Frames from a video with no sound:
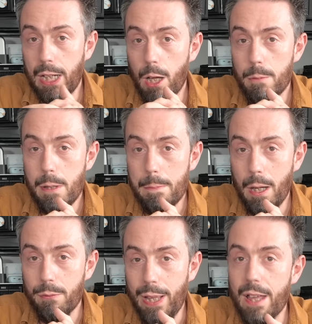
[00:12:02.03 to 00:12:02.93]
me know.
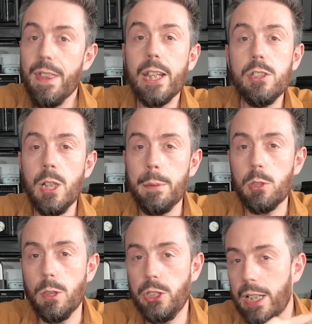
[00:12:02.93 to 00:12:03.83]
Apart from that, thank you so
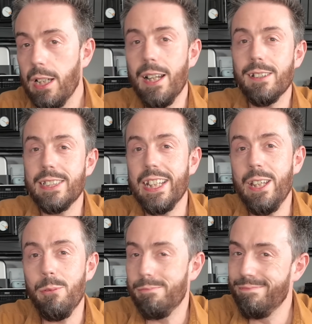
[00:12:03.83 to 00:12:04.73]
much for watching, and I'll see
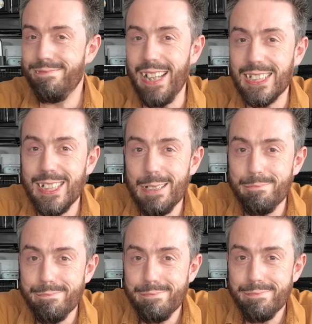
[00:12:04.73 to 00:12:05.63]
you next time.